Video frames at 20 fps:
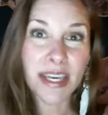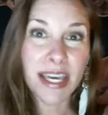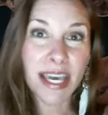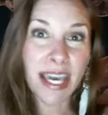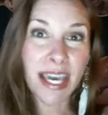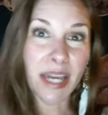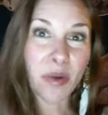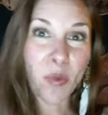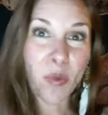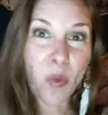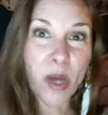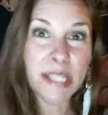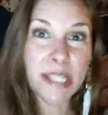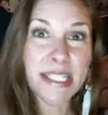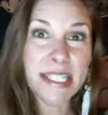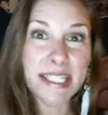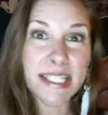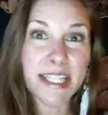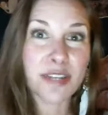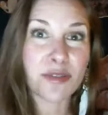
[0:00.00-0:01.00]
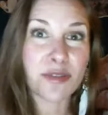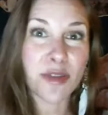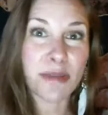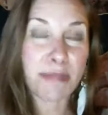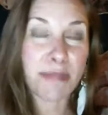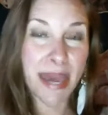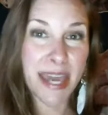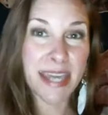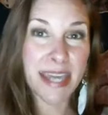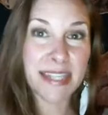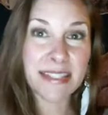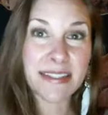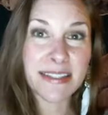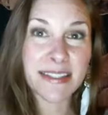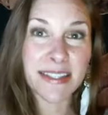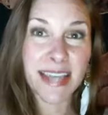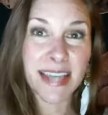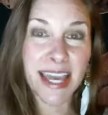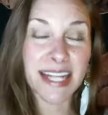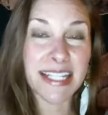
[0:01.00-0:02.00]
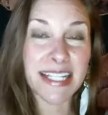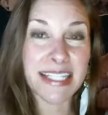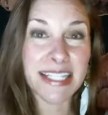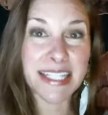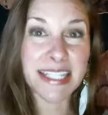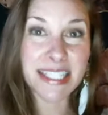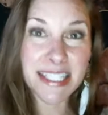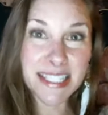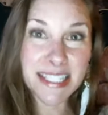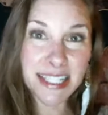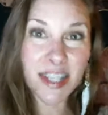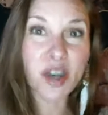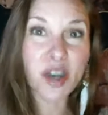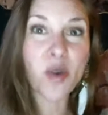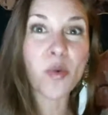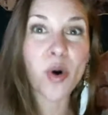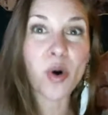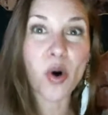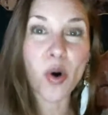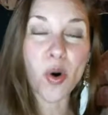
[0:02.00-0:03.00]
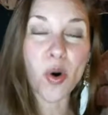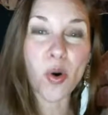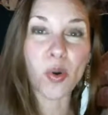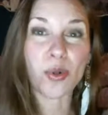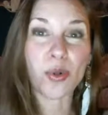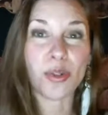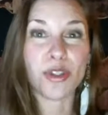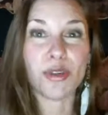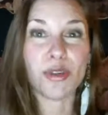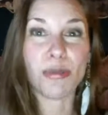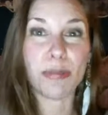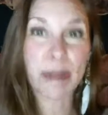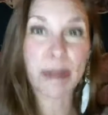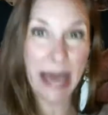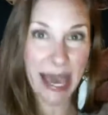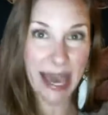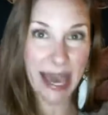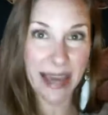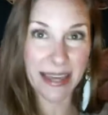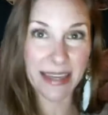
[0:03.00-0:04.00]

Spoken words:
and one still remains and it still will hold you back.